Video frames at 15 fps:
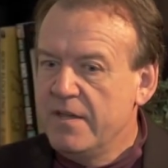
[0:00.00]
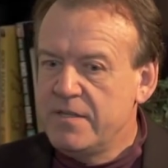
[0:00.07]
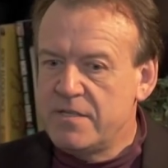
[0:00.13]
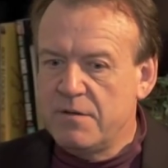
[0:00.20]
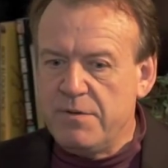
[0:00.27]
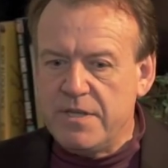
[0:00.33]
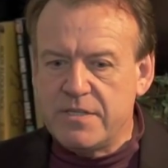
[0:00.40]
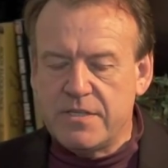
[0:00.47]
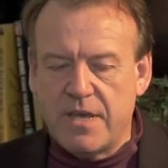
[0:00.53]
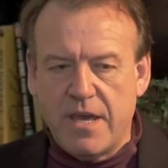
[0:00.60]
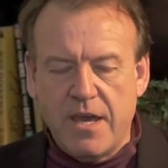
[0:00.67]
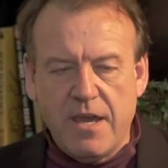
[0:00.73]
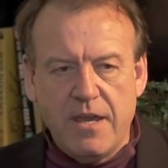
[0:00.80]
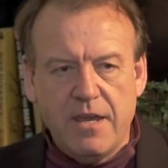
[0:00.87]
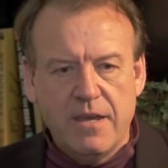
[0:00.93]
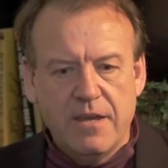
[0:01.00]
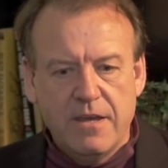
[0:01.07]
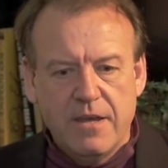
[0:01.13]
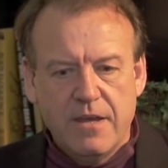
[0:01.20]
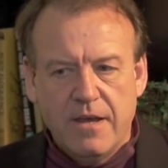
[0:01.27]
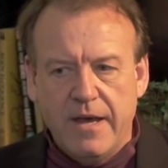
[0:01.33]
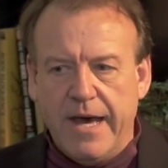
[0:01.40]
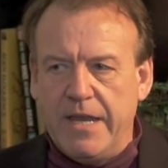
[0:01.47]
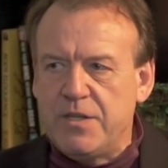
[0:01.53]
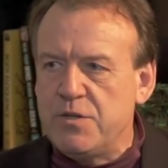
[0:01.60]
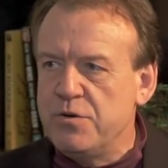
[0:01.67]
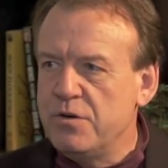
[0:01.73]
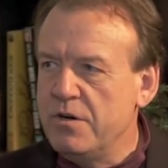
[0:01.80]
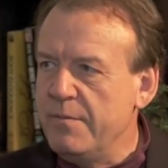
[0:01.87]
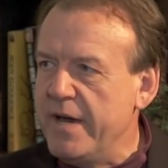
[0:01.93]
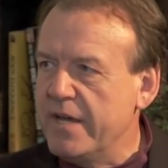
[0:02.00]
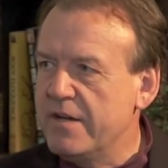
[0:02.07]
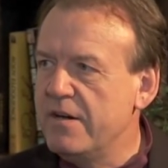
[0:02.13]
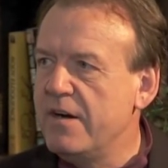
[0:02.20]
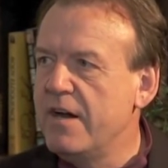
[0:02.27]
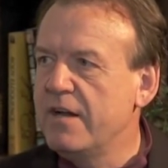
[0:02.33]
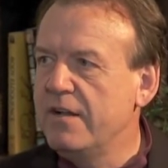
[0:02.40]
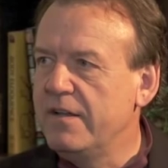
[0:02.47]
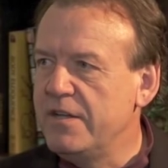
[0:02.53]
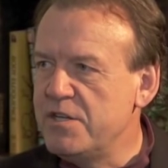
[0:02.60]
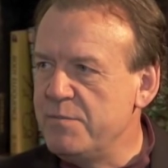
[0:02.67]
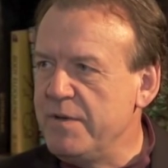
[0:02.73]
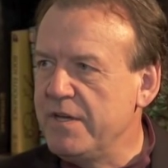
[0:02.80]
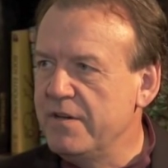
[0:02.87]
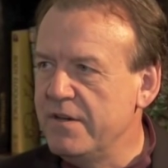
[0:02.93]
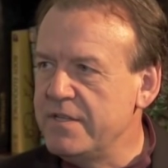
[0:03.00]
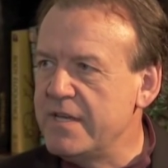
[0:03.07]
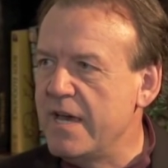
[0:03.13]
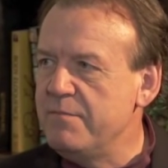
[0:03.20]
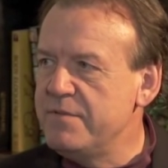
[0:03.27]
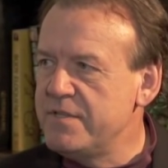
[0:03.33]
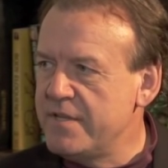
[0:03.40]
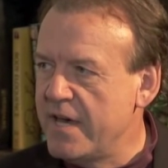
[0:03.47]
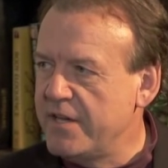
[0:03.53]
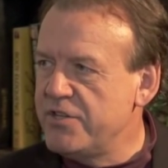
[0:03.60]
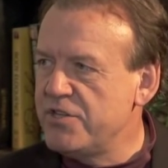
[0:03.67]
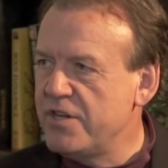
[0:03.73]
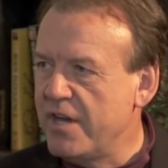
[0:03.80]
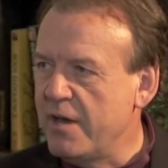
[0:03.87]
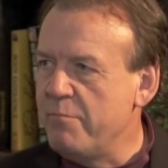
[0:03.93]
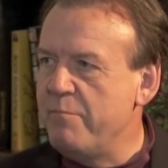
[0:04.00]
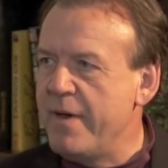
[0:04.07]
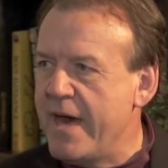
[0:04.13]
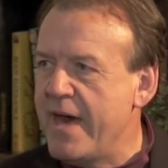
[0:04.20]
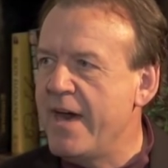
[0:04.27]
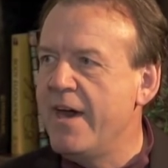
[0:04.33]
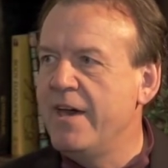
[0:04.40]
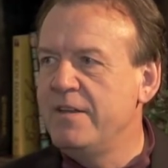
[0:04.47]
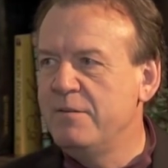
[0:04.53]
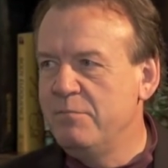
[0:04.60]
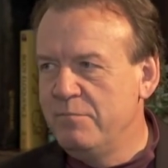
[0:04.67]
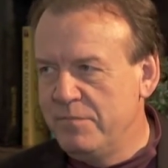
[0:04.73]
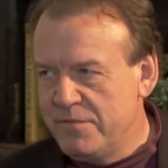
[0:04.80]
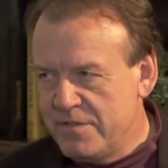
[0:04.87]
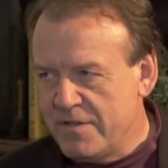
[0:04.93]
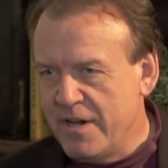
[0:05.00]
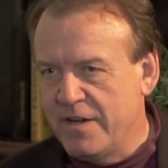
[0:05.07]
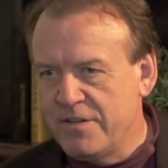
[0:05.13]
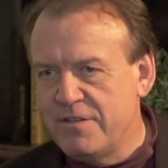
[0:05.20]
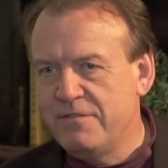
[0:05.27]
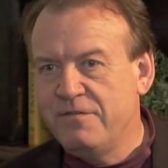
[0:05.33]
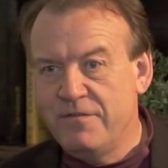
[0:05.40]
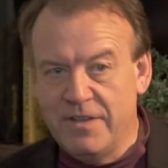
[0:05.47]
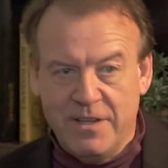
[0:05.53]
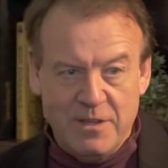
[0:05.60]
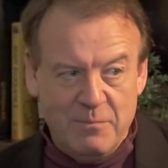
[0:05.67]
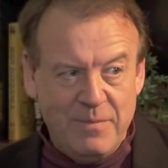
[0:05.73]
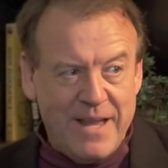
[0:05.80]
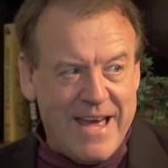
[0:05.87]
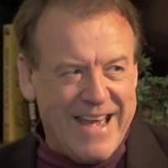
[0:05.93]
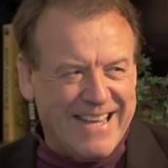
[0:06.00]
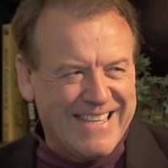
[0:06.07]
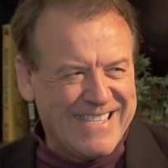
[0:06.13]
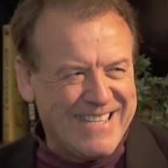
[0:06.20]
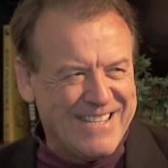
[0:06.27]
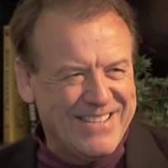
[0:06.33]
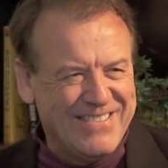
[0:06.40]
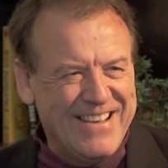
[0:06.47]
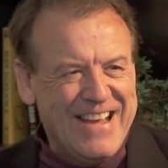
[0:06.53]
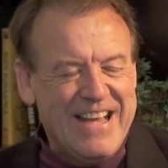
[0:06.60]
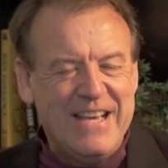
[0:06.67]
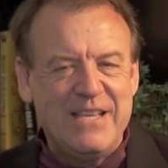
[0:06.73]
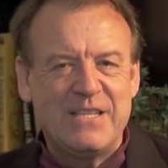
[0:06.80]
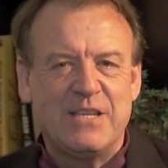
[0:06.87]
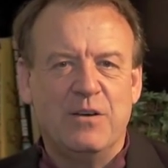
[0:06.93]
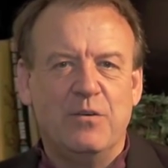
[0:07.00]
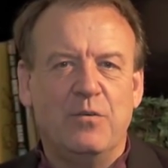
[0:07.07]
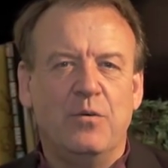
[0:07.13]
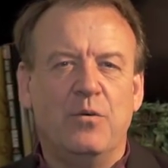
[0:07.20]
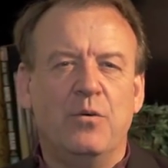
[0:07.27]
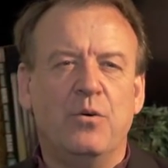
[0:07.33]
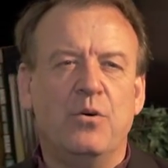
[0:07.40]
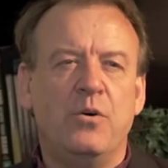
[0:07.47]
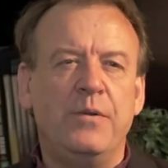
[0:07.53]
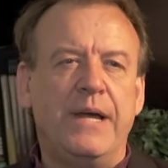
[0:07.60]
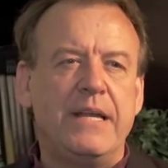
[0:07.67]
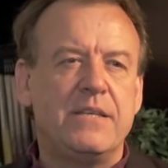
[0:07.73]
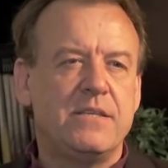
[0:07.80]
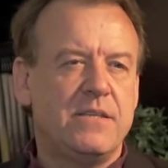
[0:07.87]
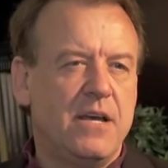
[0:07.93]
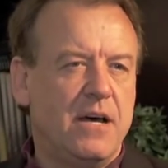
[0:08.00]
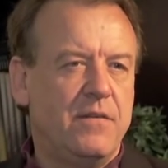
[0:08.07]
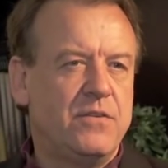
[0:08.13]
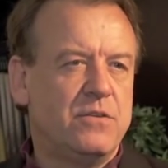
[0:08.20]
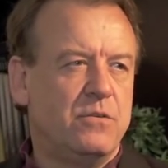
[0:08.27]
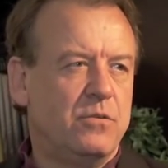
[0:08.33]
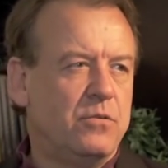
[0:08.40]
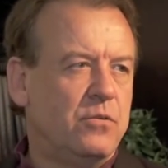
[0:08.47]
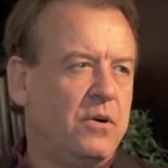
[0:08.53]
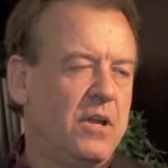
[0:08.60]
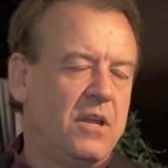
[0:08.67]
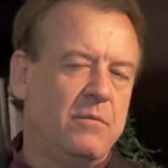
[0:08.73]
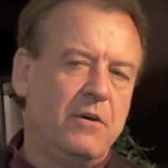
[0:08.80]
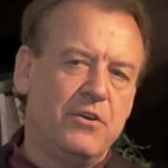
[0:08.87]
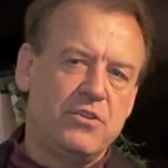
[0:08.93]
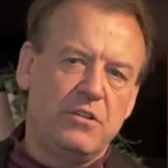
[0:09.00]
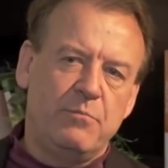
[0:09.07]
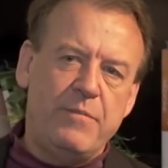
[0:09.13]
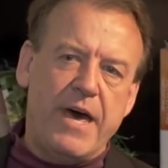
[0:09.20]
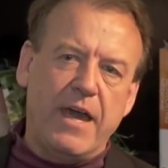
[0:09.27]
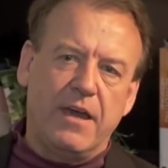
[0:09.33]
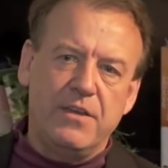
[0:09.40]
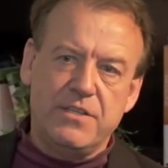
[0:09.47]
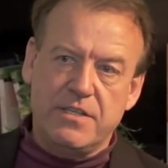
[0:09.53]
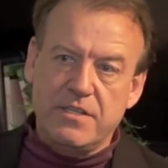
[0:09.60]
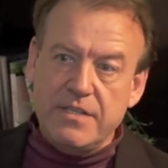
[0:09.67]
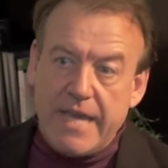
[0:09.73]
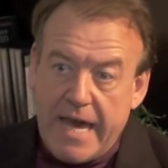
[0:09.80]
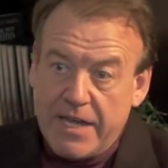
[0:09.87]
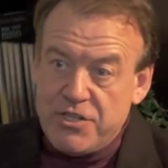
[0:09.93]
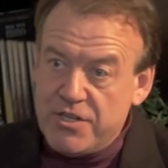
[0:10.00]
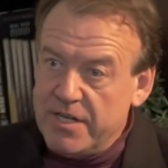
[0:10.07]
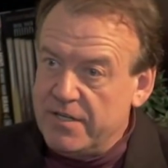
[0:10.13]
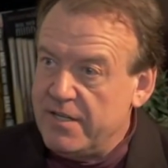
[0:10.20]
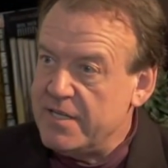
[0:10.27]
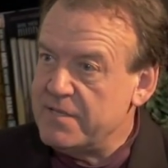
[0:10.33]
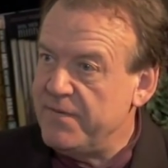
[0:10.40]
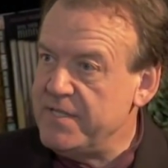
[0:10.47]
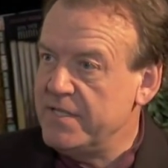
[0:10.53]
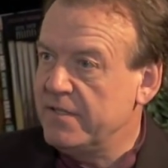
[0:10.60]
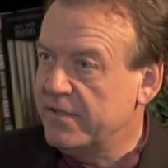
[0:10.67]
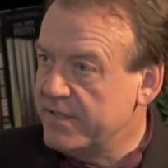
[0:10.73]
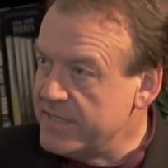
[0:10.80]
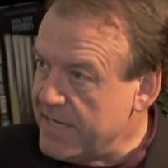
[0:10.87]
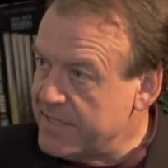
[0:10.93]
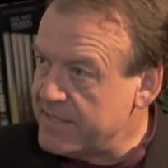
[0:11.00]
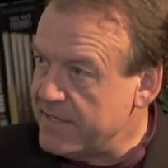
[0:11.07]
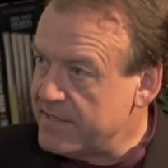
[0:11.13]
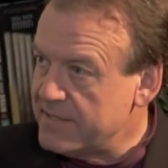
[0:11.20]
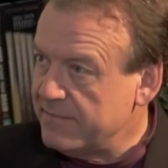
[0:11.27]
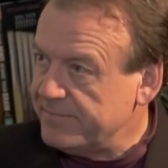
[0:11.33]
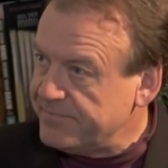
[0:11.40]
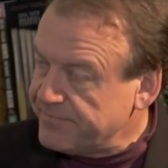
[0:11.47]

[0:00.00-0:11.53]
So we say, I tore my cartilage because I'm such a bad dot fill in the blanks, you know. So all that self-talk, all that emotional baggage is attaching to these physical diseases.